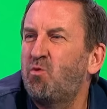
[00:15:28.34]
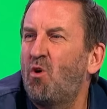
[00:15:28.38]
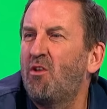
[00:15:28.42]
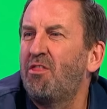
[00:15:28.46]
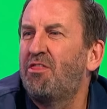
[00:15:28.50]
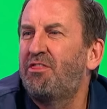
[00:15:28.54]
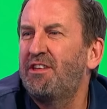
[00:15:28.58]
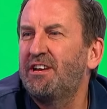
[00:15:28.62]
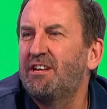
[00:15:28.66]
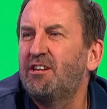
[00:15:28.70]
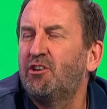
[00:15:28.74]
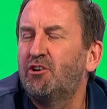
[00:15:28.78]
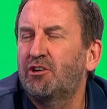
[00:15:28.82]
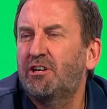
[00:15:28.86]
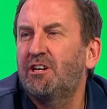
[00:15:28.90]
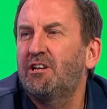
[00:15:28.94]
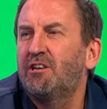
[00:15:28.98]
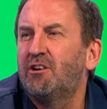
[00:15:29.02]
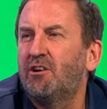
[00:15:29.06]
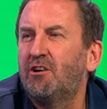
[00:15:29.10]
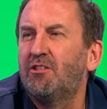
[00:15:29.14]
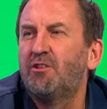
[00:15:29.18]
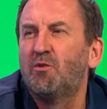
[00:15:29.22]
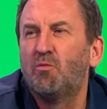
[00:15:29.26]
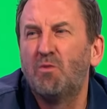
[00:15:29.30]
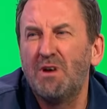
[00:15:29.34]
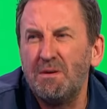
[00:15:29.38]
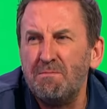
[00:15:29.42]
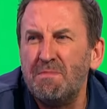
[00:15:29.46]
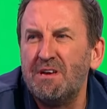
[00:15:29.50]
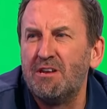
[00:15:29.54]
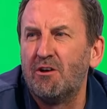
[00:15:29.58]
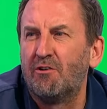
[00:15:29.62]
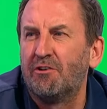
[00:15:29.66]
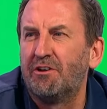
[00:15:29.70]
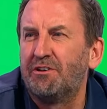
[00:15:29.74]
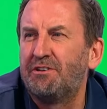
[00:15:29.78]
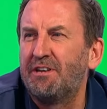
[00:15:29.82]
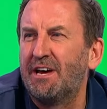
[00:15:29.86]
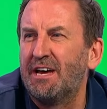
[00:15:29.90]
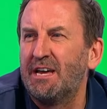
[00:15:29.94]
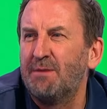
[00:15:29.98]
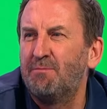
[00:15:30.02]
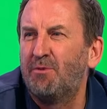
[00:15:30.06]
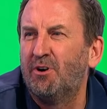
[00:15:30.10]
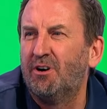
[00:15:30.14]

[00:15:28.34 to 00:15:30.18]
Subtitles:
one thing looking at other women on a date,